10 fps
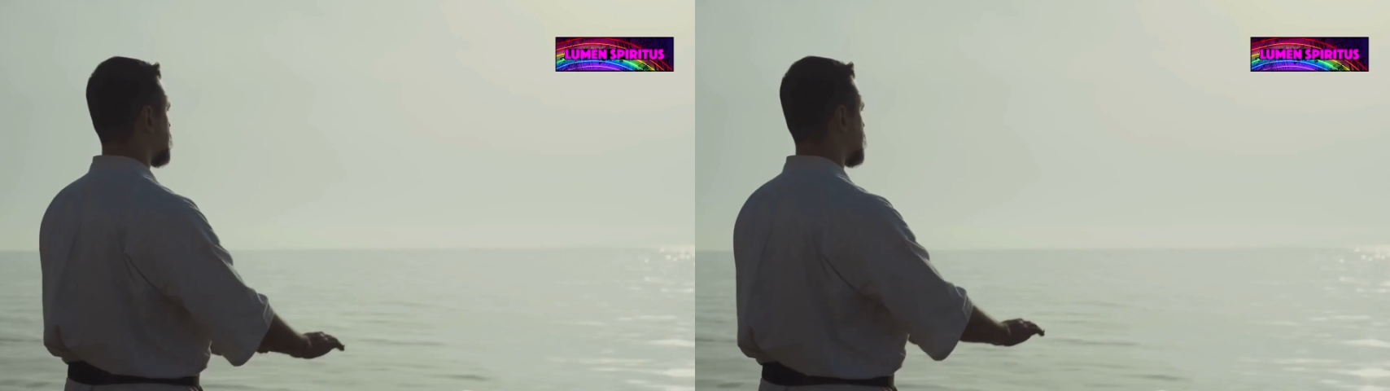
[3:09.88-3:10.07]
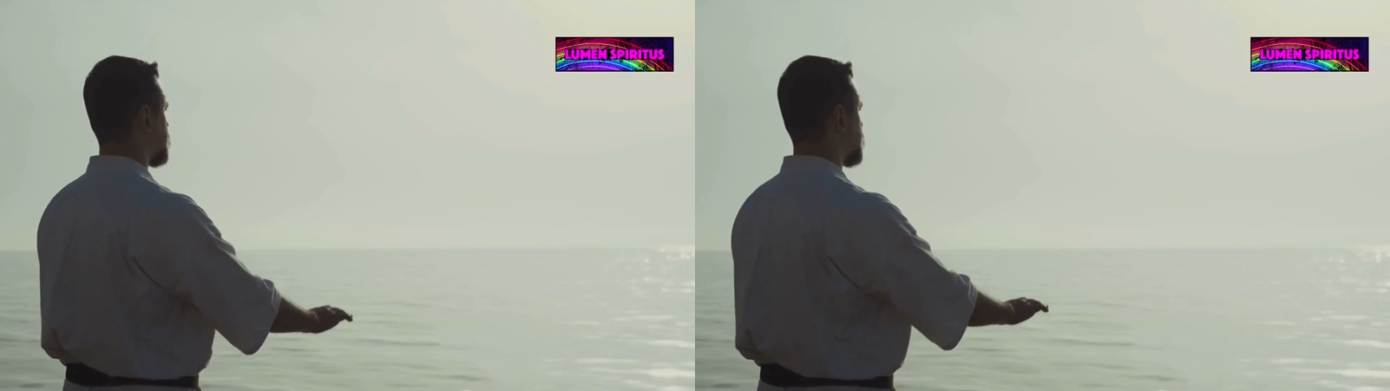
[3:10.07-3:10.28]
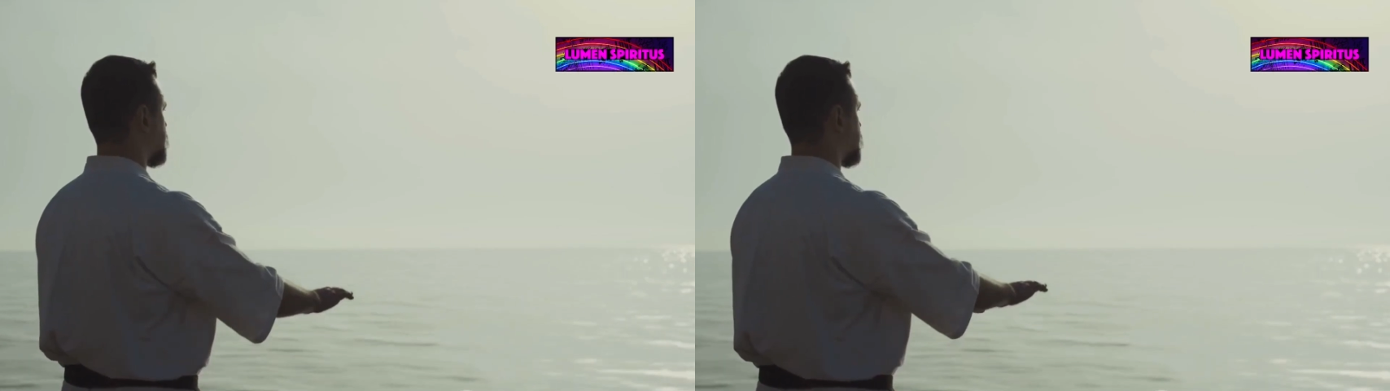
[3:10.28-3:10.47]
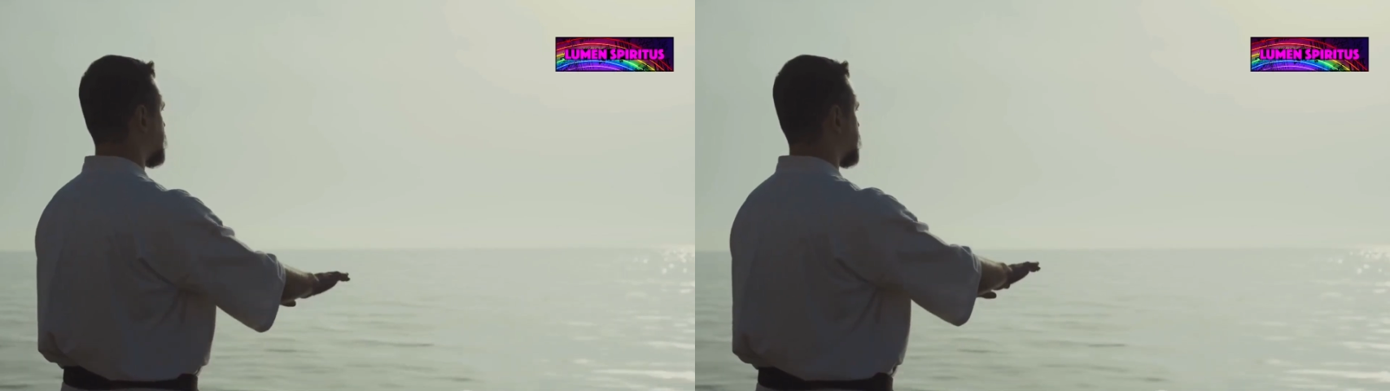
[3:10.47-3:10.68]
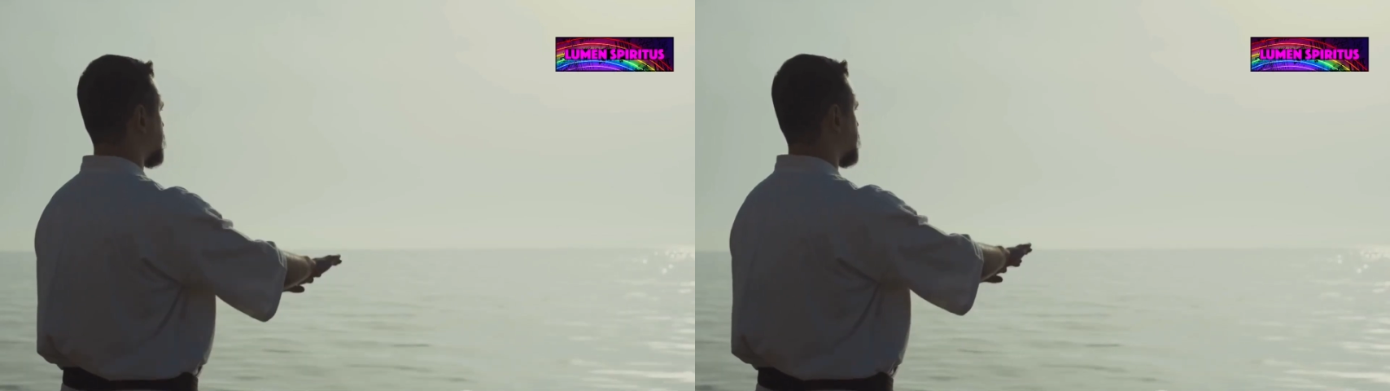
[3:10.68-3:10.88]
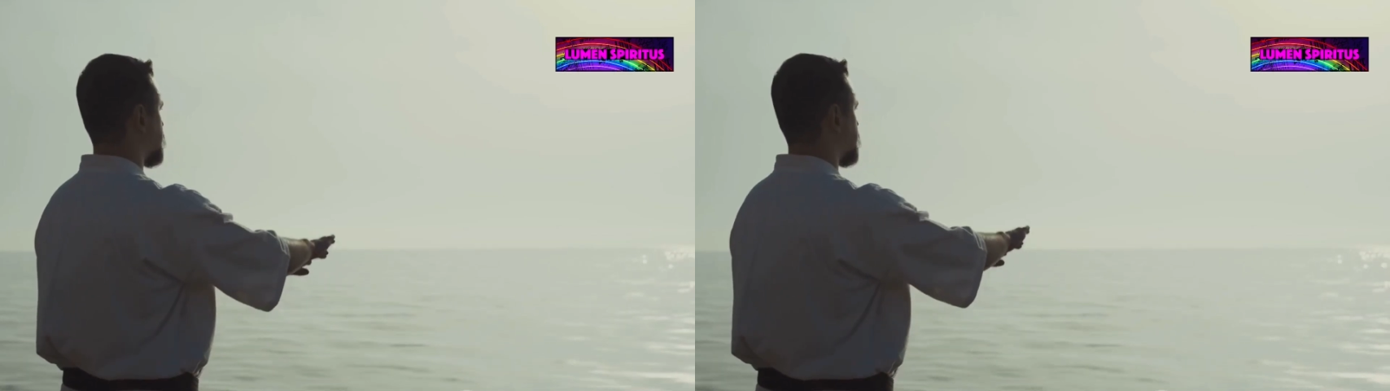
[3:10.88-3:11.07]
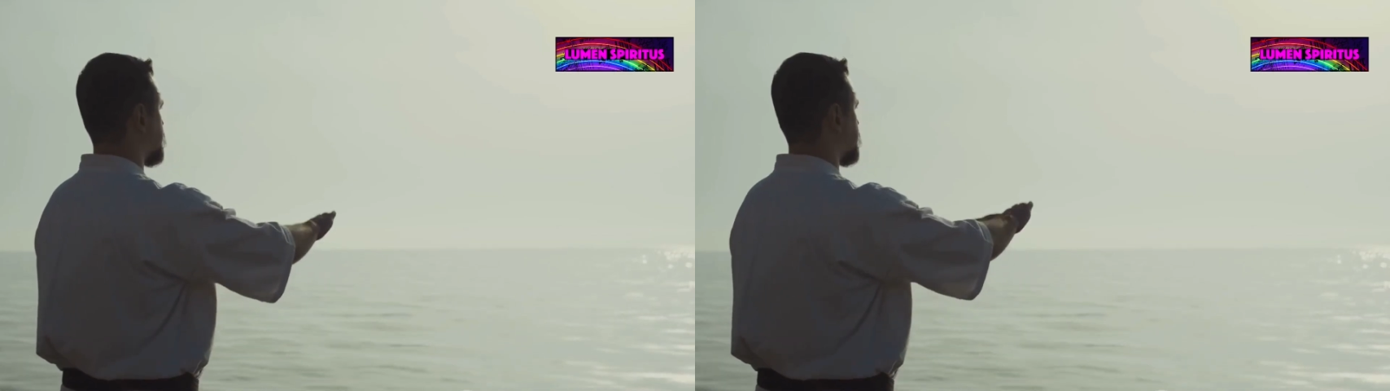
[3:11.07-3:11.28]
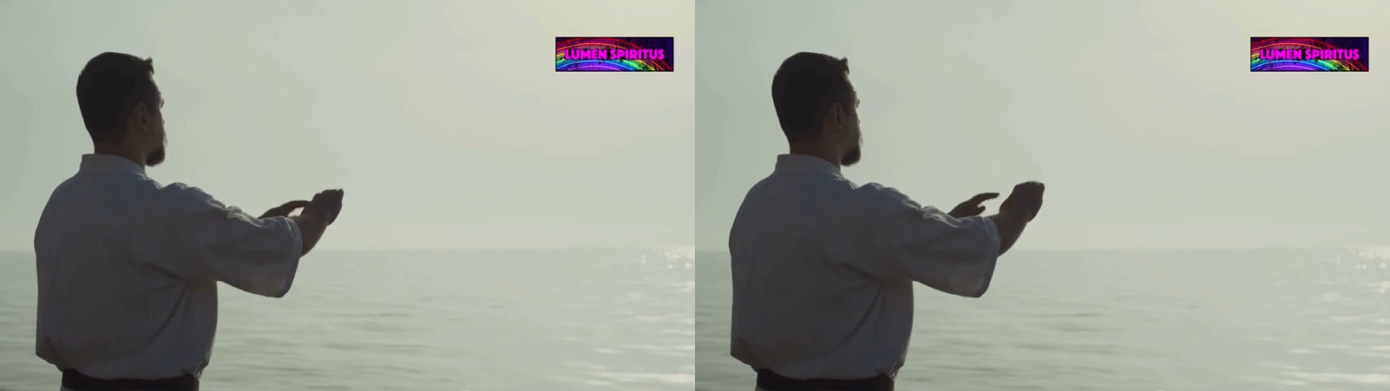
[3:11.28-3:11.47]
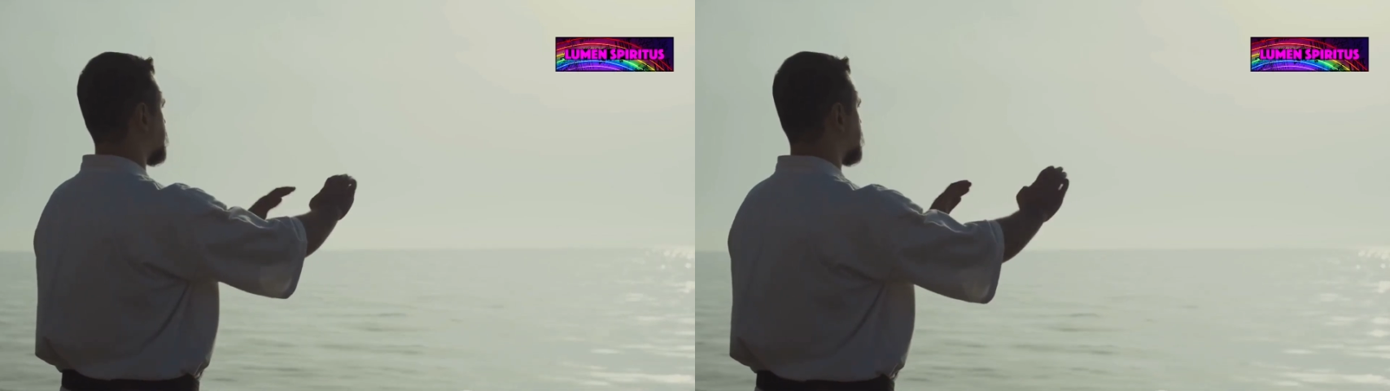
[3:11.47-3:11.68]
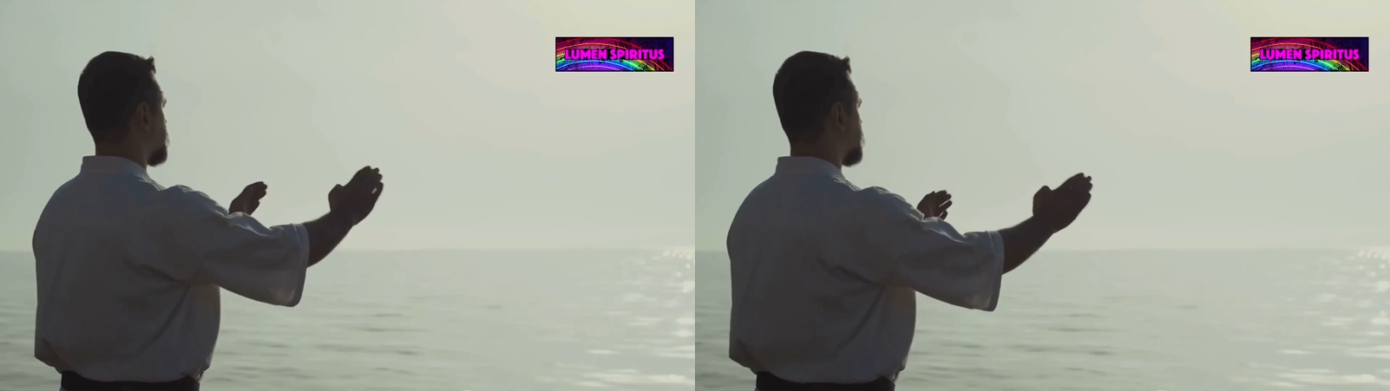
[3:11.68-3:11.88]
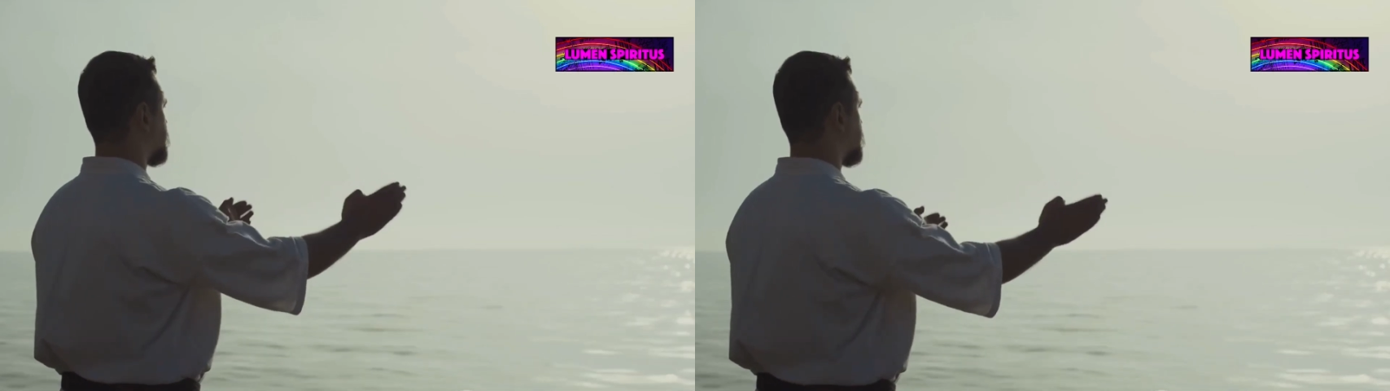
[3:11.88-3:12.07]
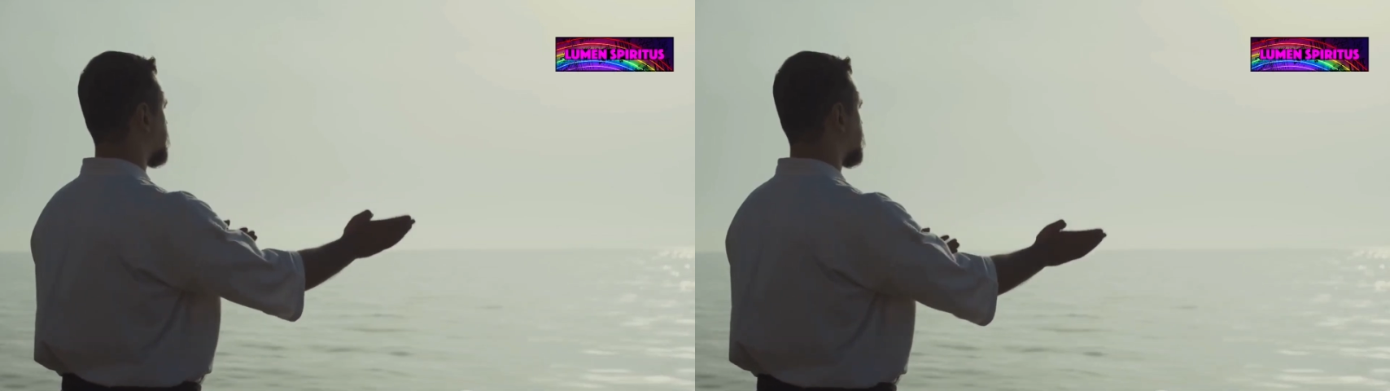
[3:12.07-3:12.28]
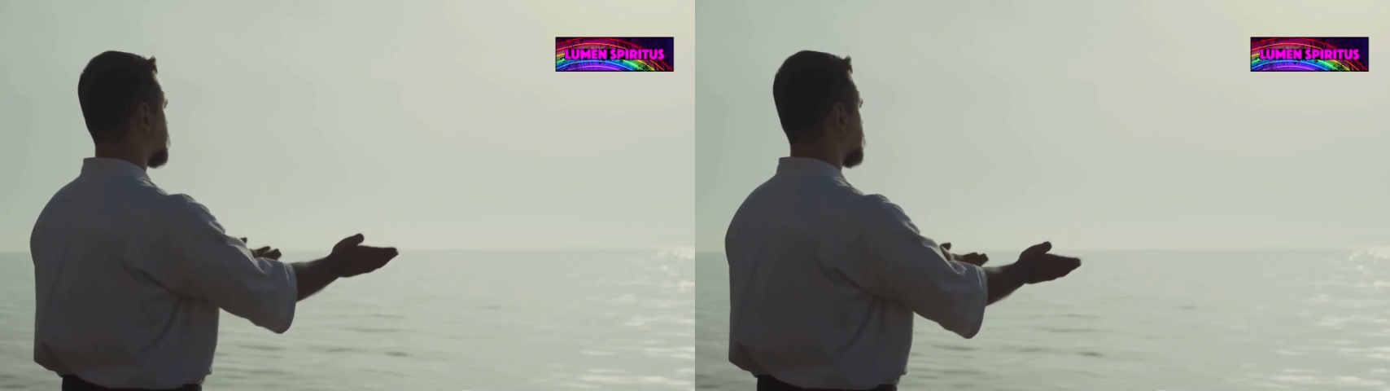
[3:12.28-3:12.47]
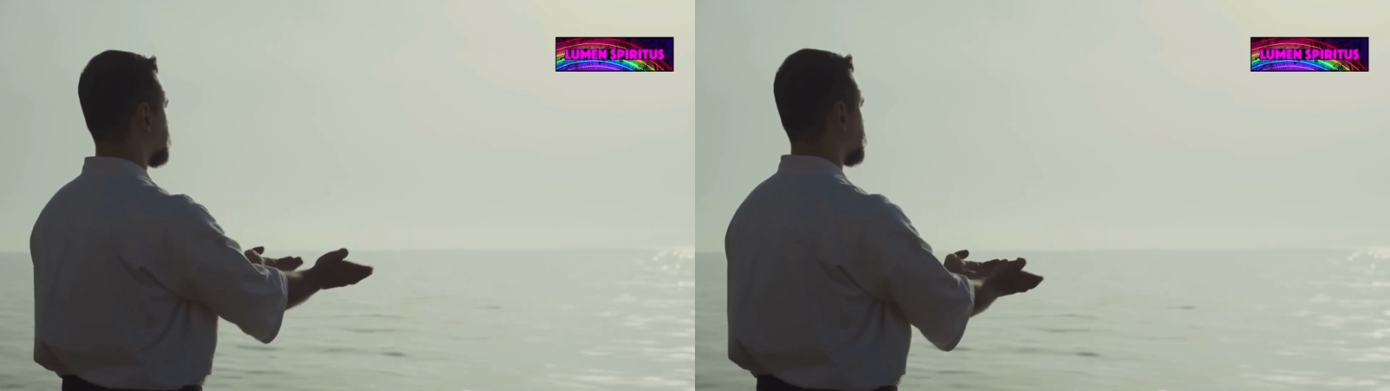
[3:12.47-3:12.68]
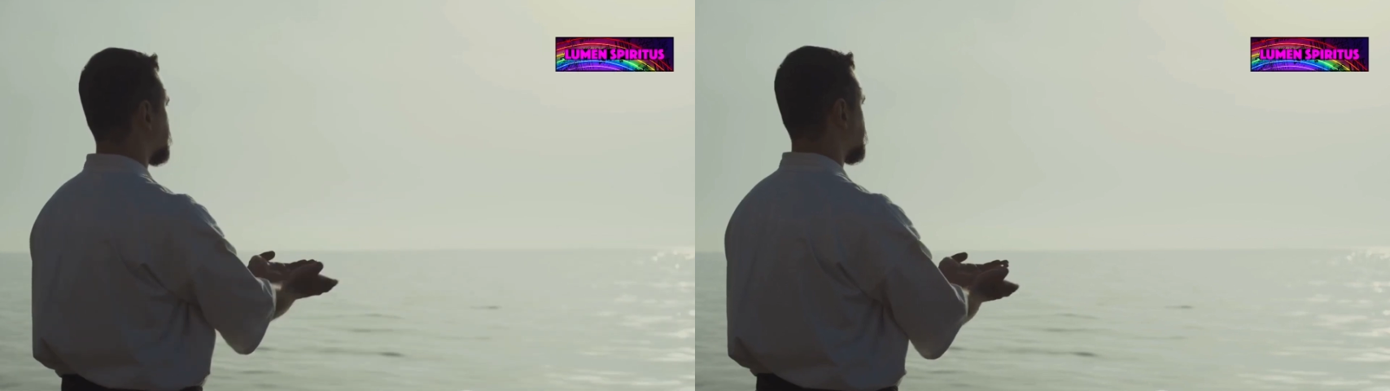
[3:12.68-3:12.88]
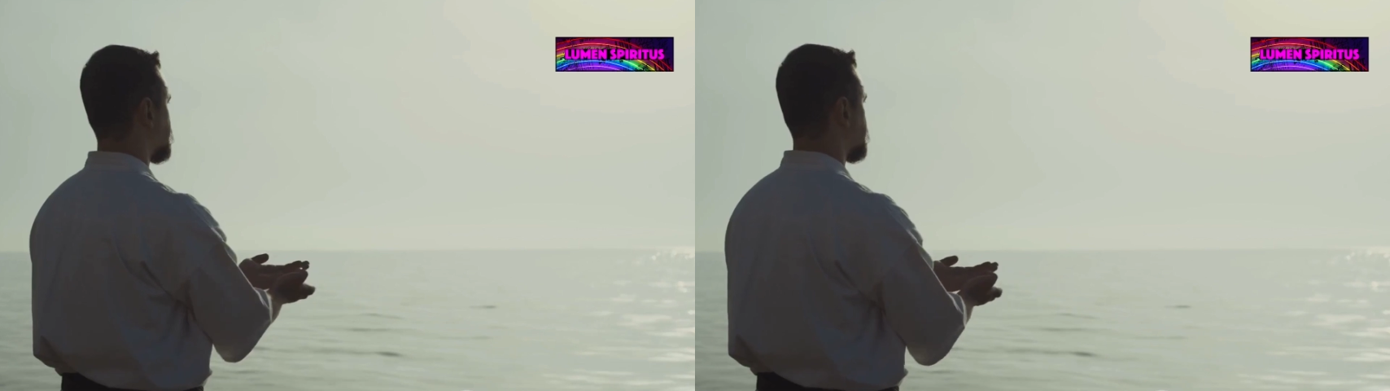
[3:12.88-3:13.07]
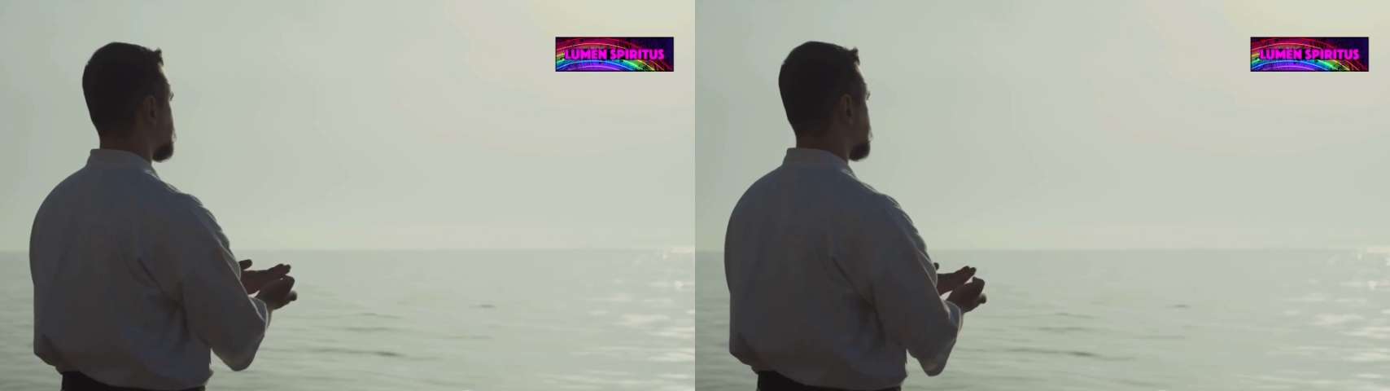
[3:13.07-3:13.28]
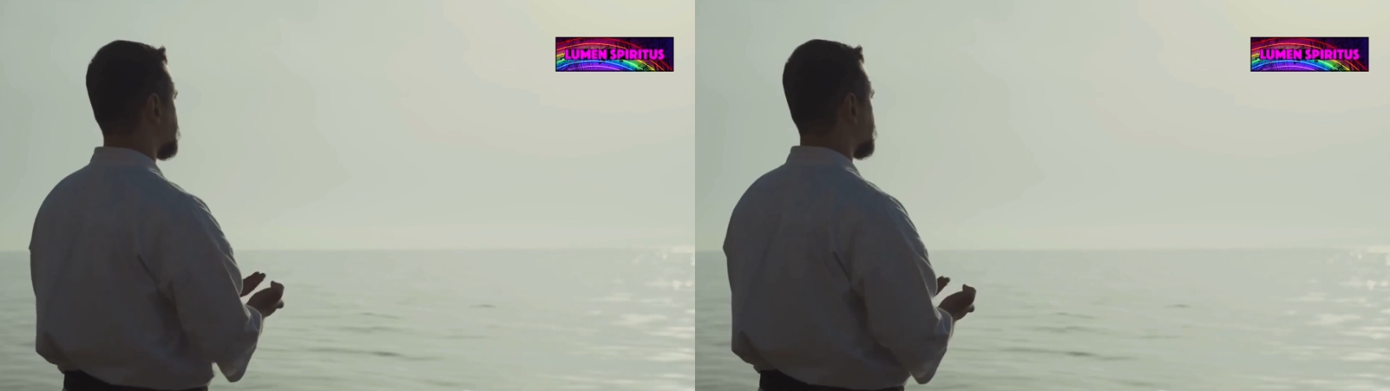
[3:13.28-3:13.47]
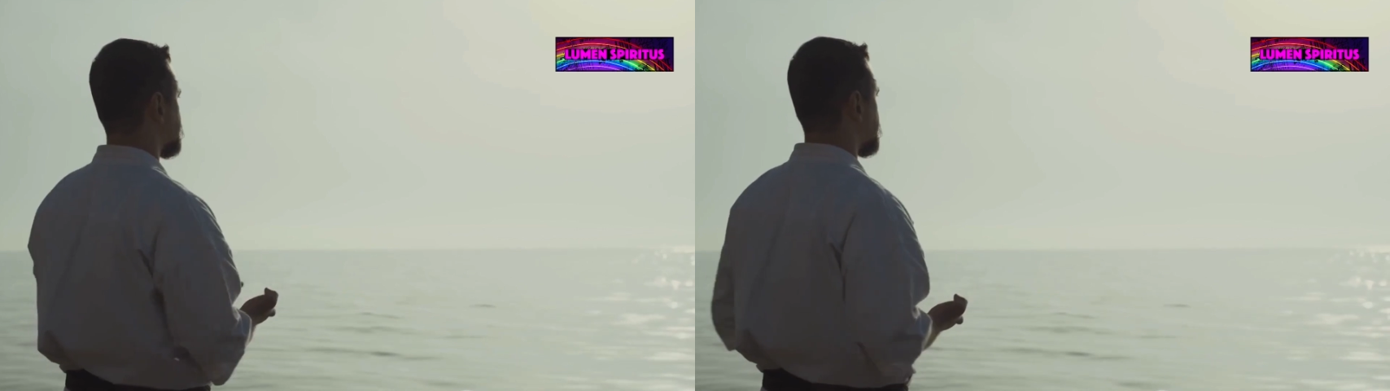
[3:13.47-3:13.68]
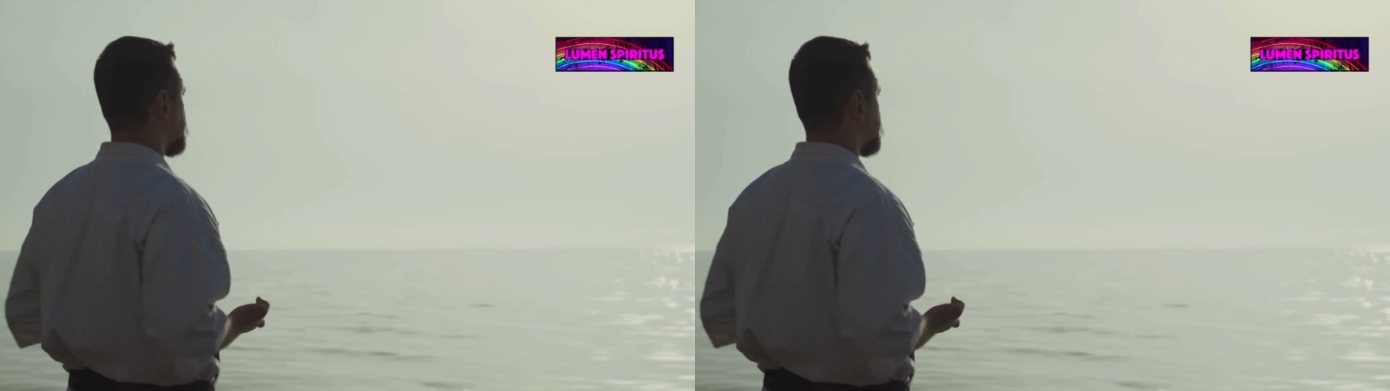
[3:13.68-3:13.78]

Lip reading: No face is visible, so there are no lips to read.